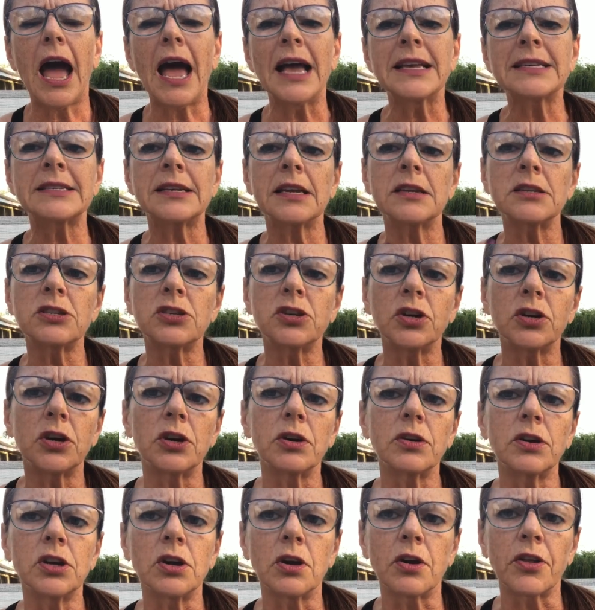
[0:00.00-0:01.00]
assess
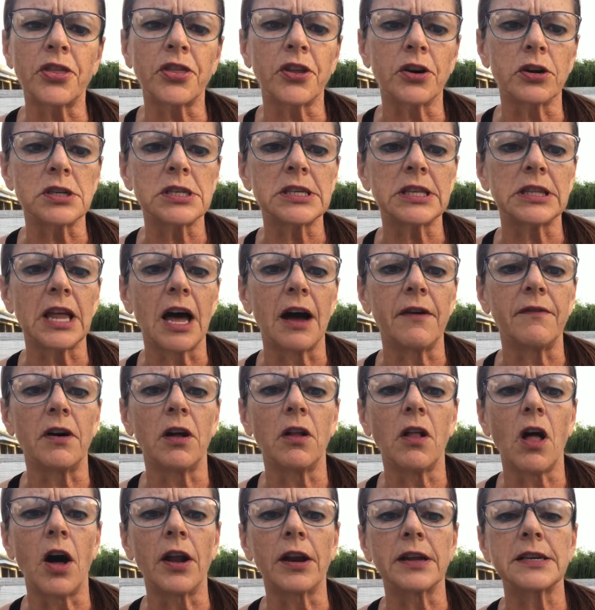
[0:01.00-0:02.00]
your thirst
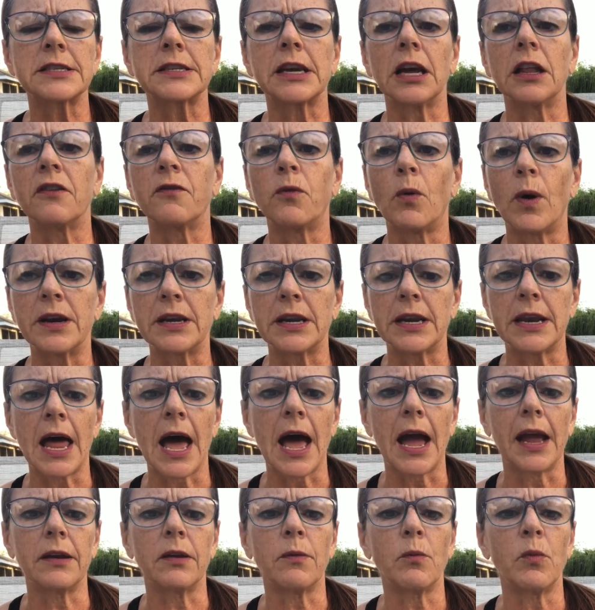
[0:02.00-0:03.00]
level on a scale of 1 to
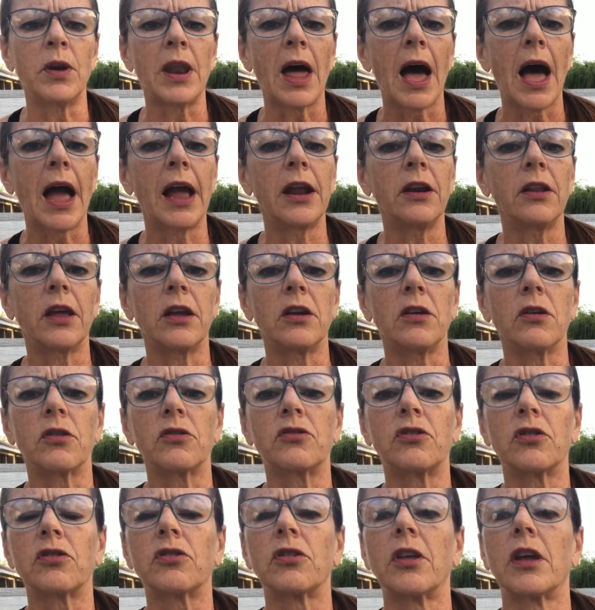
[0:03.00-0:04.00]
9. 9 that
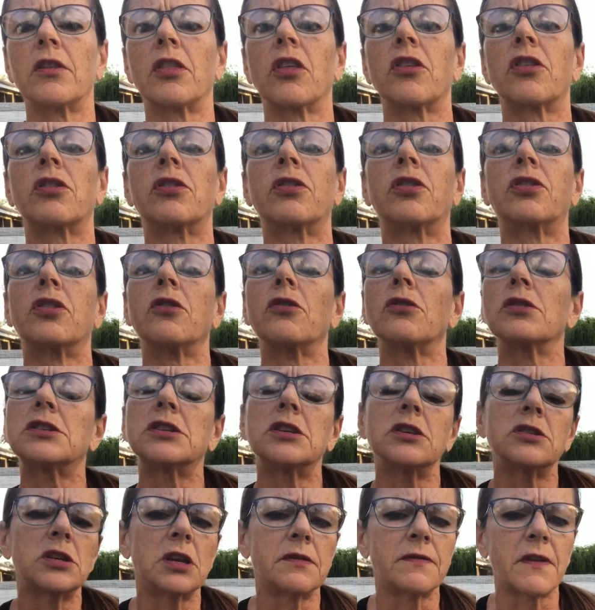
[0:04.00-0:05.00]
you're just like the
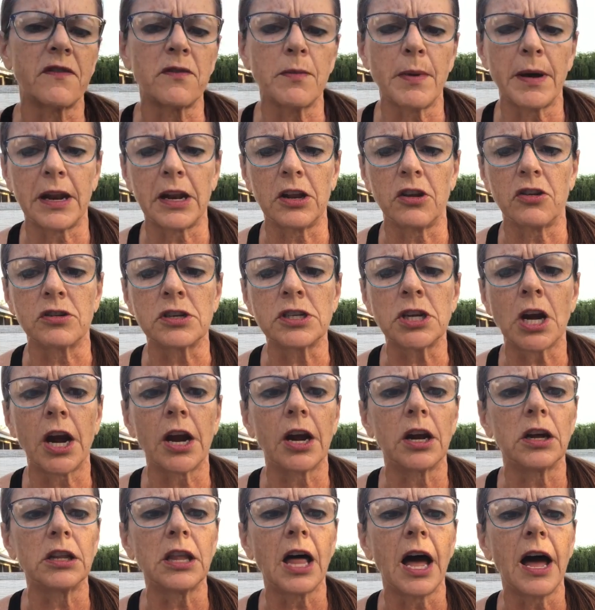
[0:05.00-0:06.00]
thirstiest you've ever been in your
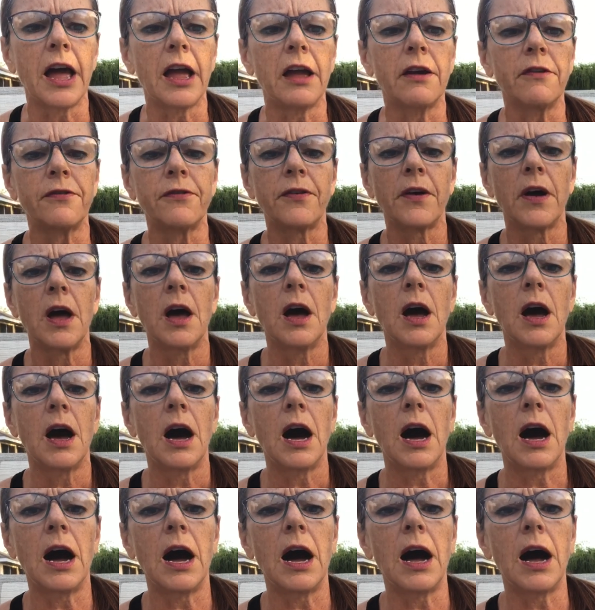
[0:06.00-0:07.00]
entire life,
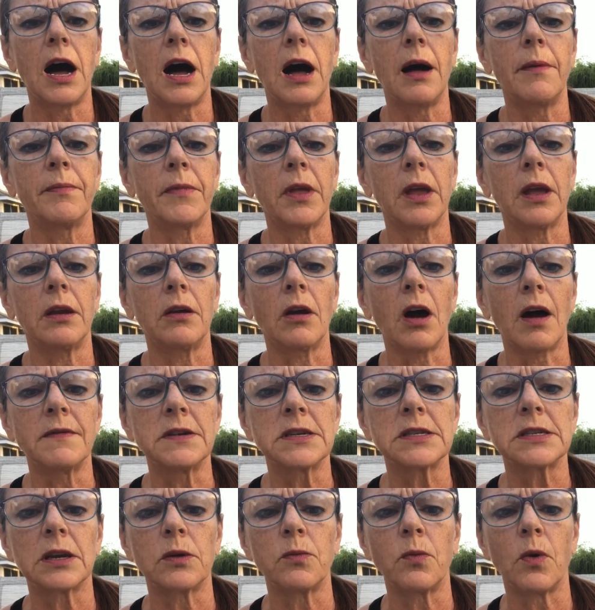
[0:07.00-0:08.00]
and
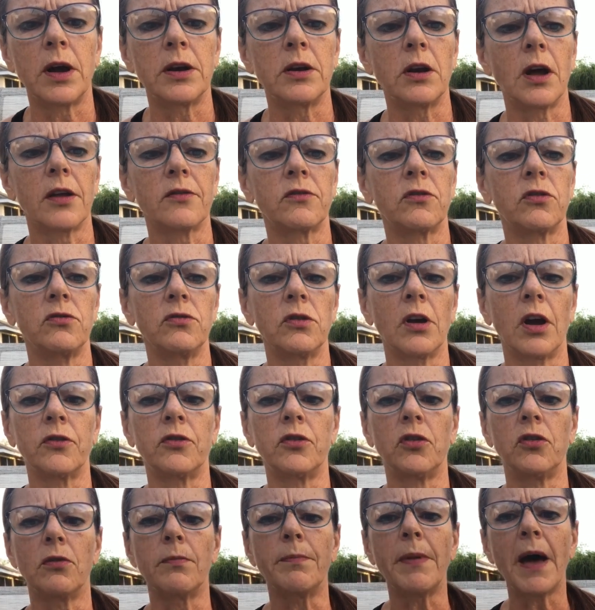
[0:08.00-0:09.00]
obviously 1 not
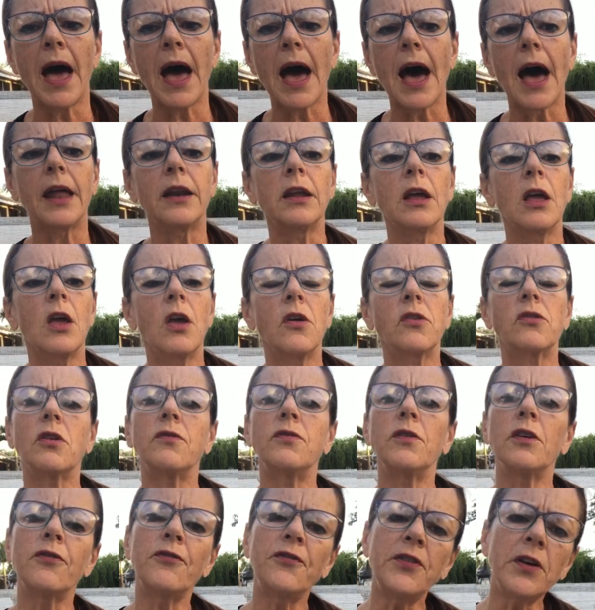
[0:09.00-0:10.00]
too bad. So
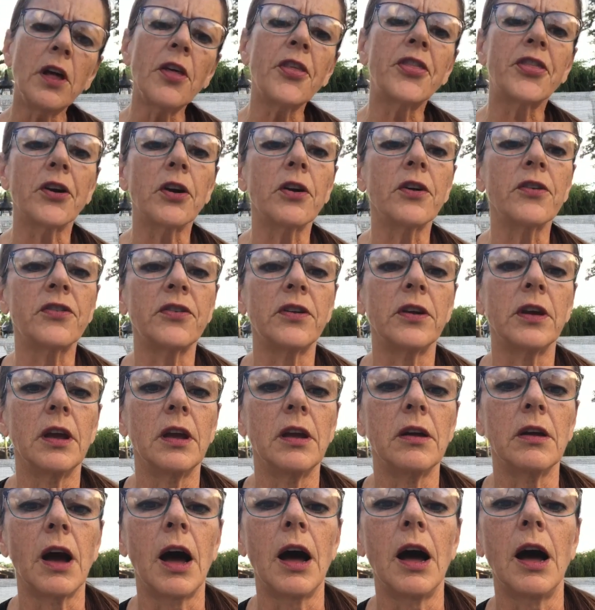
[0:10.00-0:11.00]
if you feel
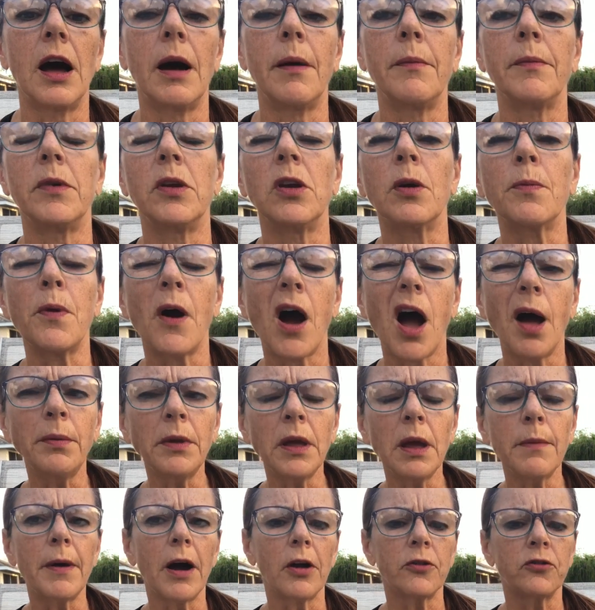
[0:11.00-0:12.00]
thirsty, you're
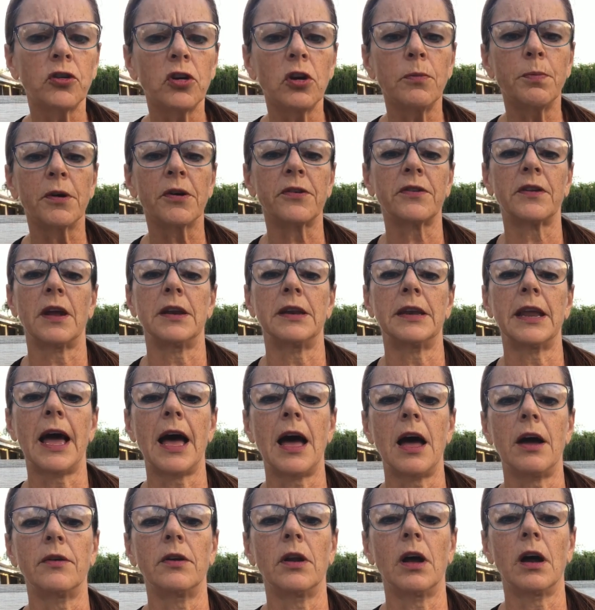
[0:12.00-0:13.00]
probably about 2%
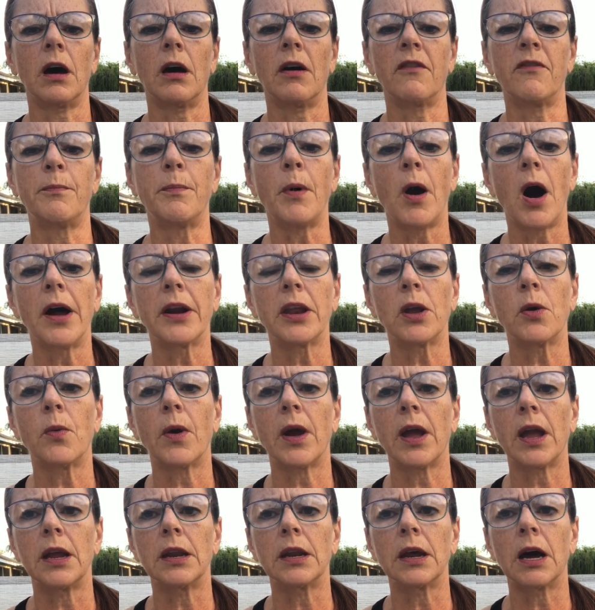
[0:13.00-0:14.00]
down of body
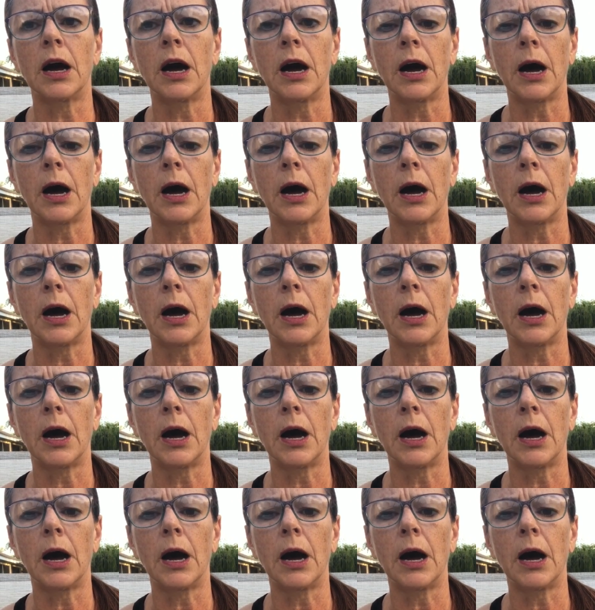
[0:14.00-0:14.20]
weight,